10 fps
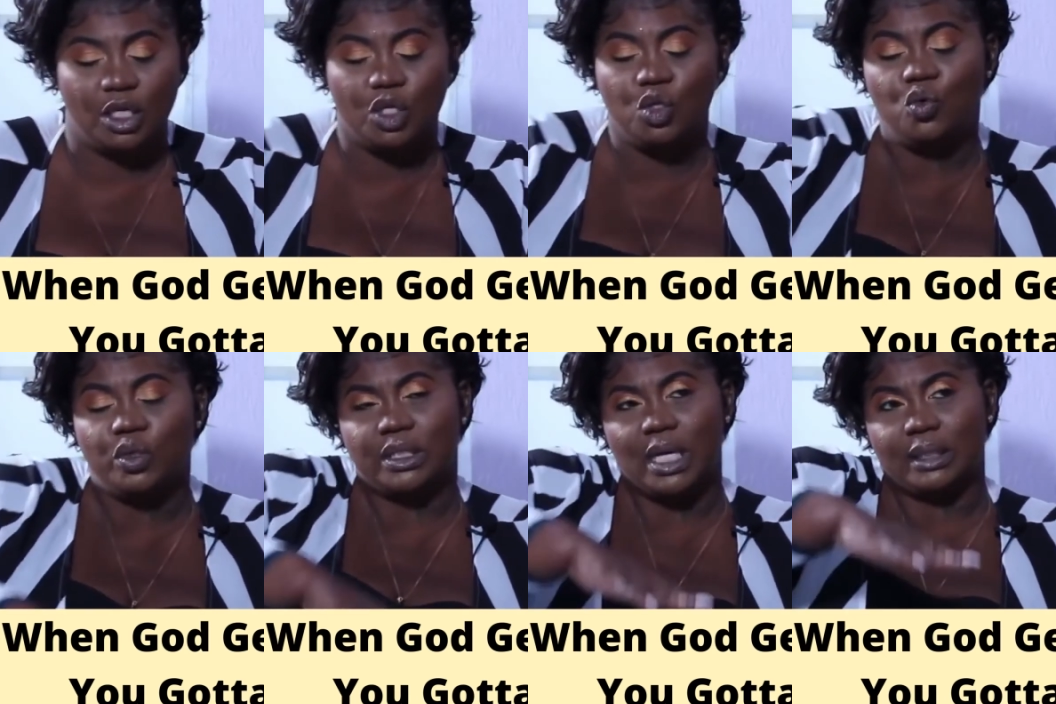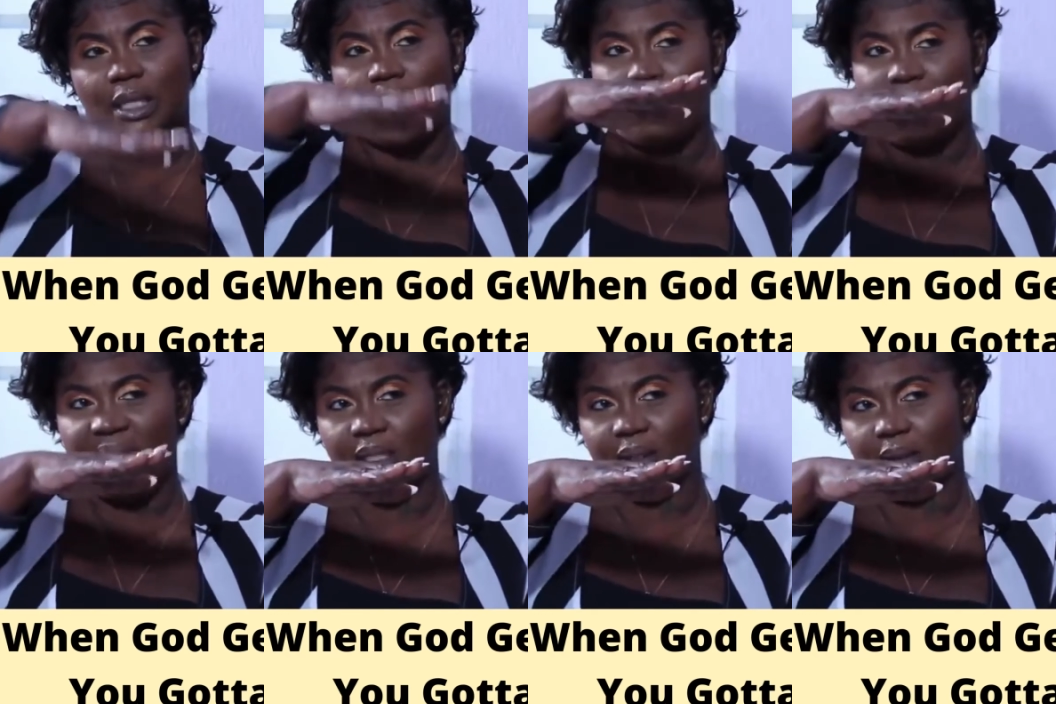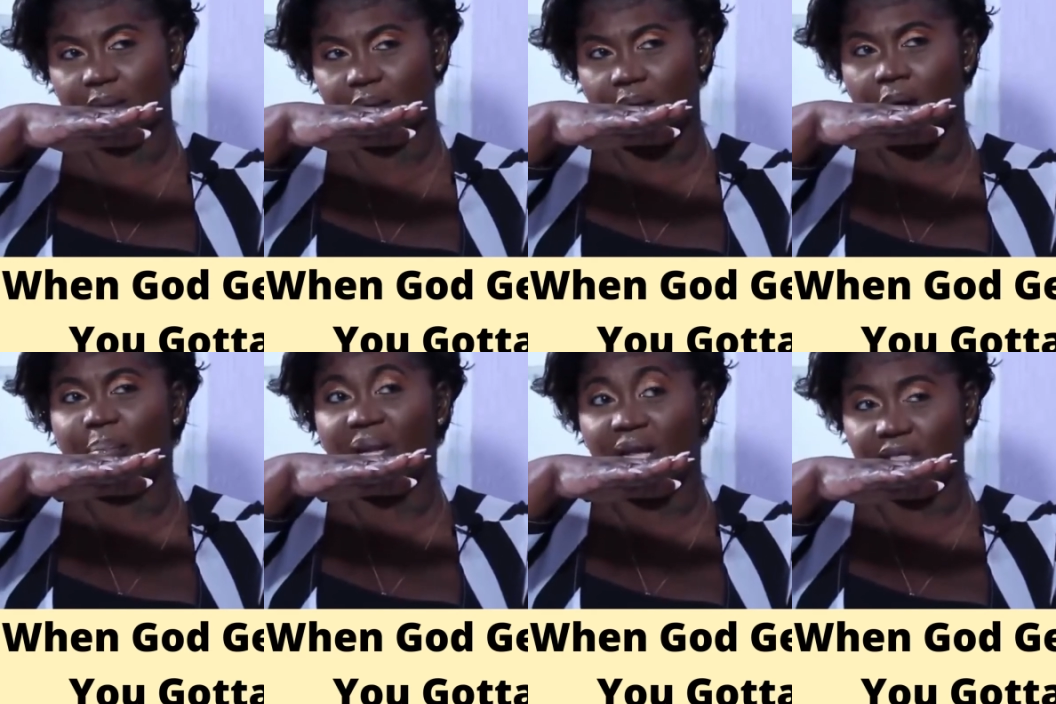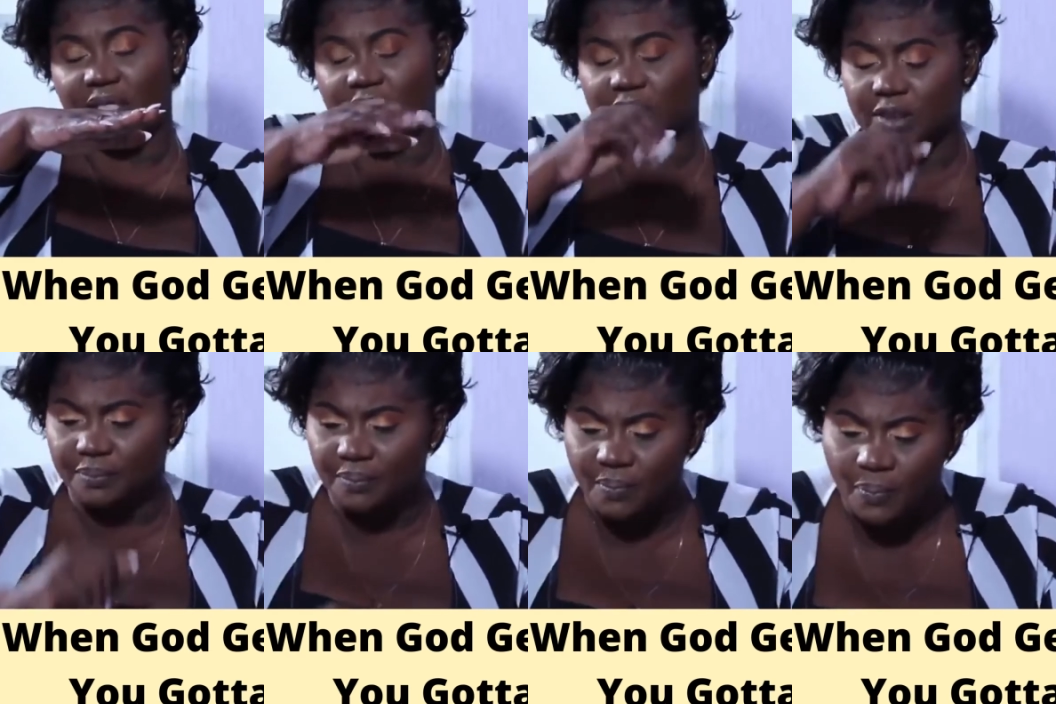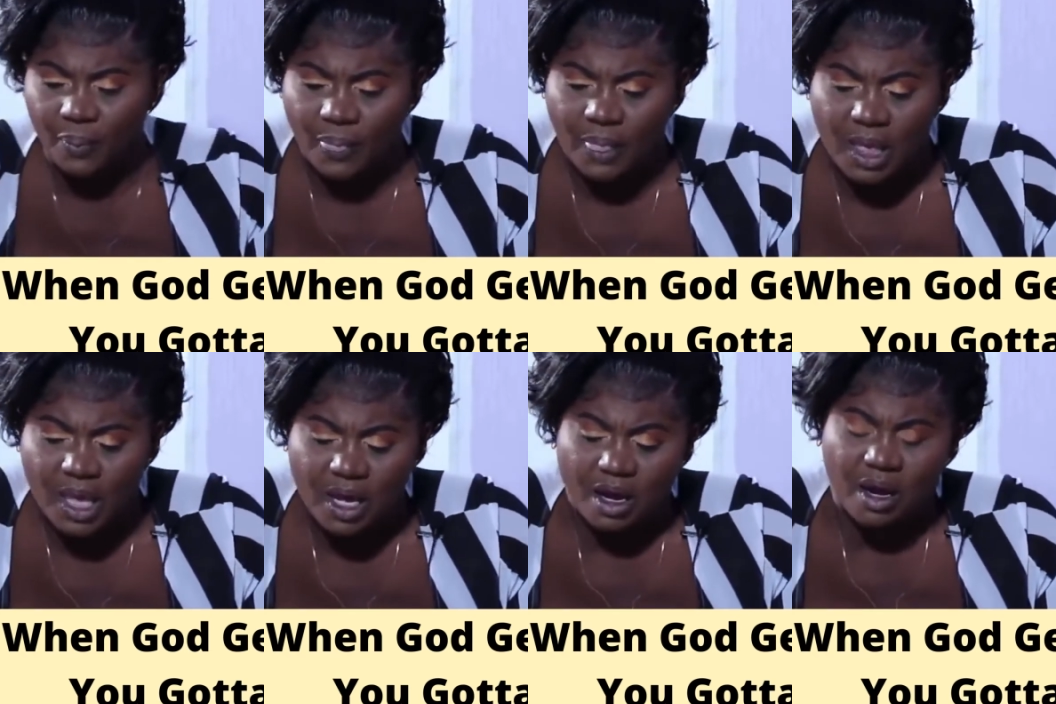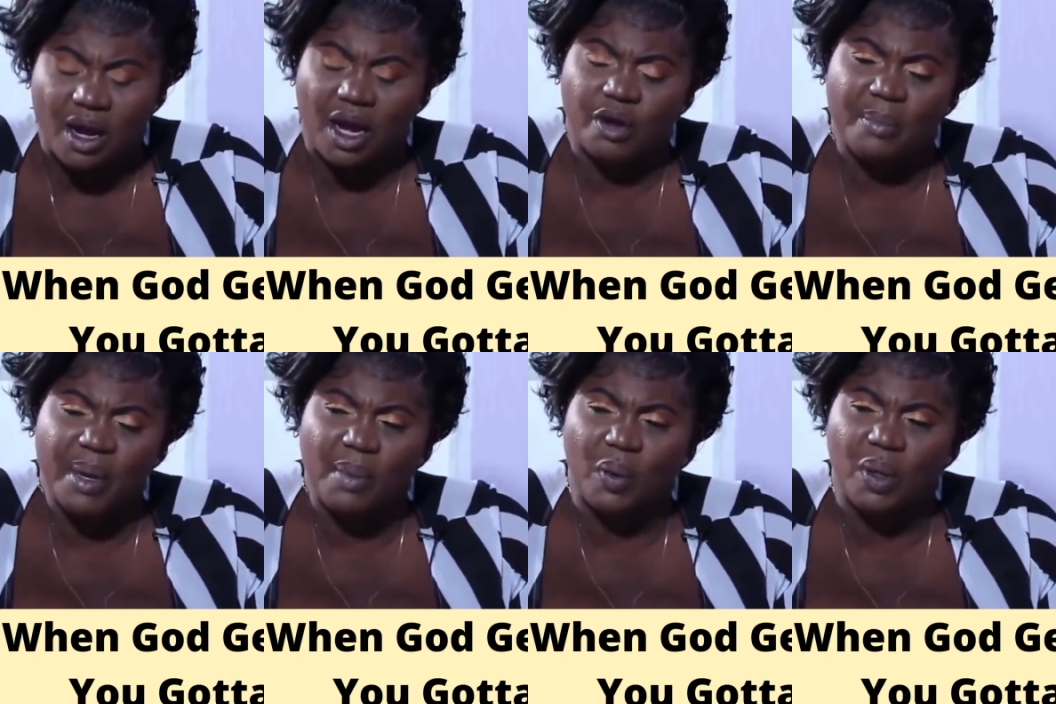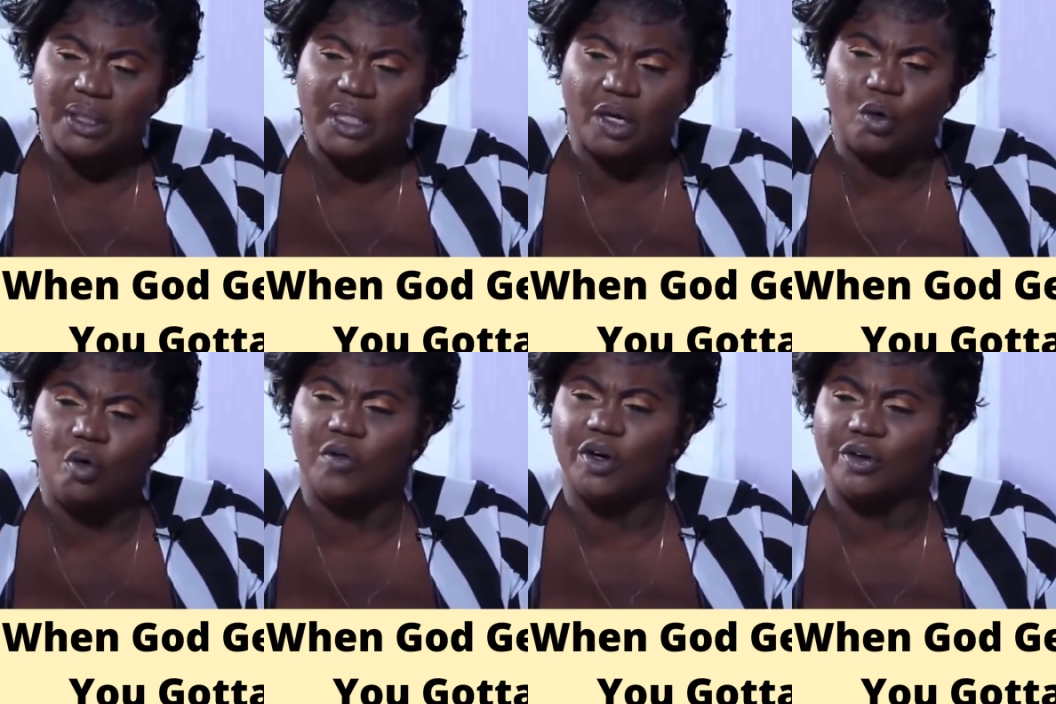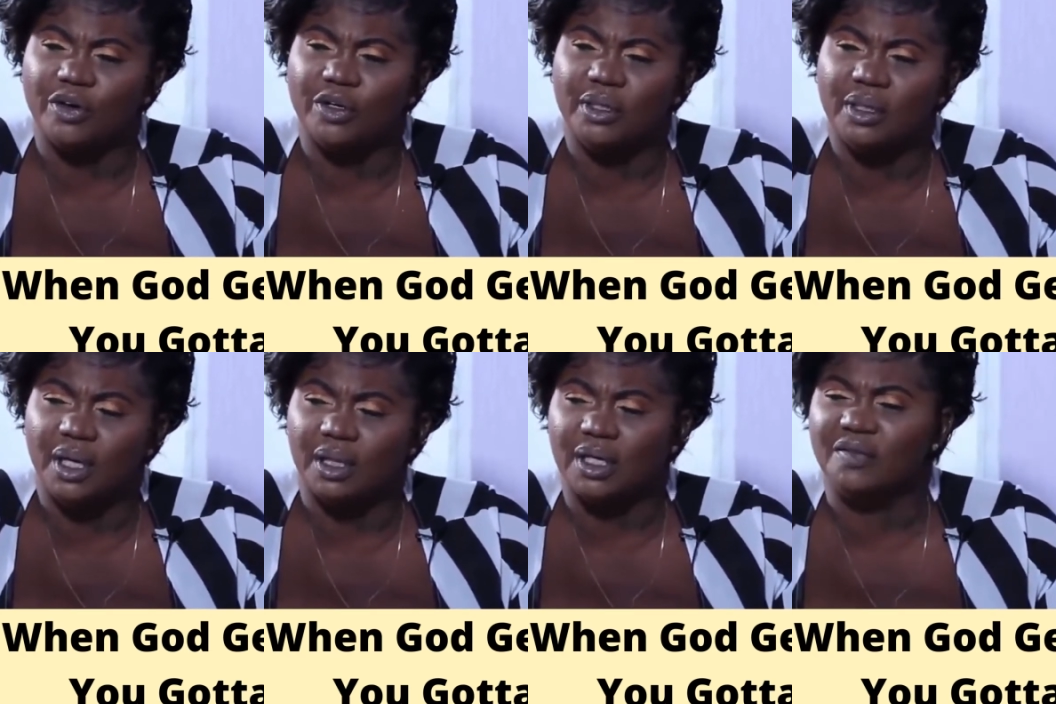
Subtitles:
they use that and build a blockage. Mm-hmm. I remember one day I overheard a